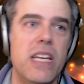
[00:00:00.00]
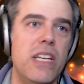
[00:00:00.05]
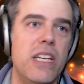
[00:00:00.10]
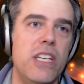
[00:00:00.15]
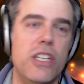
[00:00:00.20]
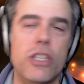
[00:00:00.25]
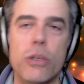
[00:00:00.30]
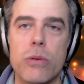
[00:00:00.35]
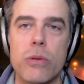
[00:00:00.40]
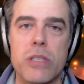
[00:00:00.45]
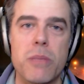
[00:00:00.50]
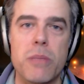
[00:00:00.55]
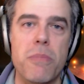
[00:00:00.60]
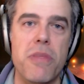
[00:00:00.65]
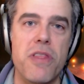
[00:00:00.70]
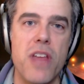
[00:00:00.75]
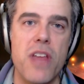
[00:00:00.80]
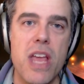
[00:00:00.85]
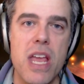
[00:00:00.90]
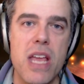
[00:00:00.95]
You do some
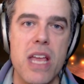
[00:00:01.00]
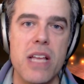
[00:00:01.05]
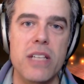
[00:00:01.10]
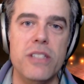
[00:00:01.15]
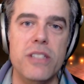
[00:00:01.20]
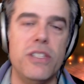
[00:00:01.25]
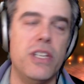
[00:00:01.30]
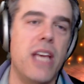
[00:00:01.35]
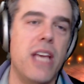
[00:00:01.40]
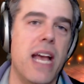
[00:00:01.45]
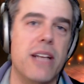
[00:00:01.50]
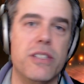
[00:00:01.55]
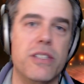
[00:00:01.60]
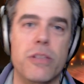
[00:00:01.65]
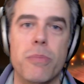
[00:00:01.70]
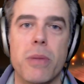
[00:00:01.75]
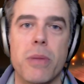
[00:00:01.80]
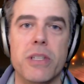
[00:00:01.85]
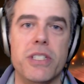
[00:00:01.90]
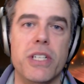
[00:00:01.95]
things, you cast
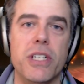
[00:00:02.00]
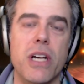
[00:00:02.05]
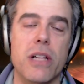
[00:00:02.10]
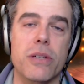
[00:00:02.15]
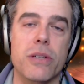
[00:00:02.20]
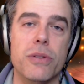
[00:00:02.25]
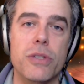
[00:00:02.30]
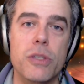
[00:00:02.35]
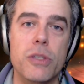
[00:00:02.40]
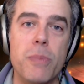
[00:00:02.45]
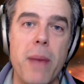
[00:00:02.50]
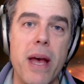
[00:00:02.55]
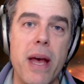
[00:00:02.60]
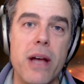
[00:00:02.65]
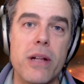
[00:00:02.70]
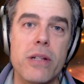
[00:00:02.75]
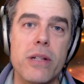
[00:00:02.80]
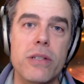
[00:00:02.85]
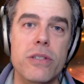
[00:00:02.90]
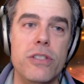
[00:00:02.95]
some multicolored
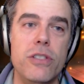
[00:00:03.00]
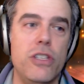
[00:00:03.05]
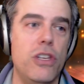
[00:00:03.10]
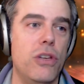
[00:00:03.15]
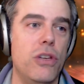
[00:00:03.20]
spells,